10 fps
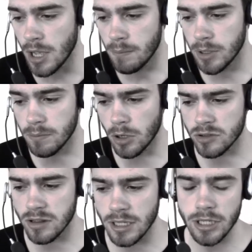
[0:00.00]
But
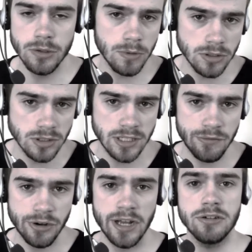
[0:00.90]
mostly you want to
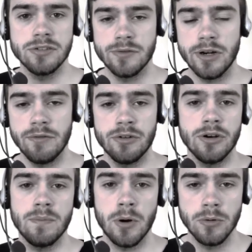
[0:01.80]
save your arrows for if
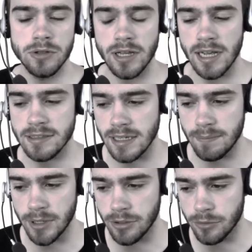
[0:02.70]
your opponent has a
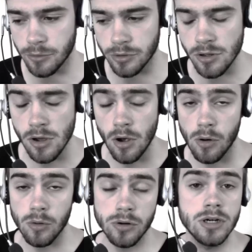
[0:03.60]
minion horde
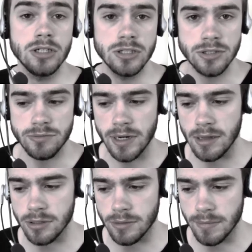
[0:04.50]
or just
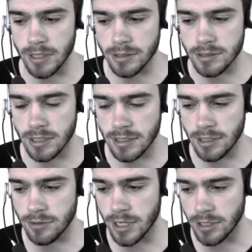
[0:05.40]
regular minions,
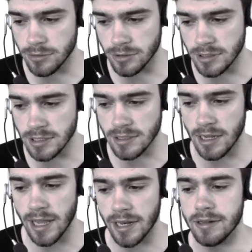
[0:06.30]
then you can use these
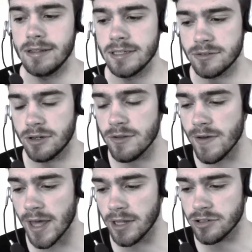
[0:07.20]
and gain an elixir
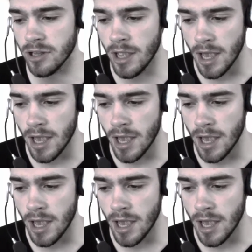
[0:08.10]
advantage.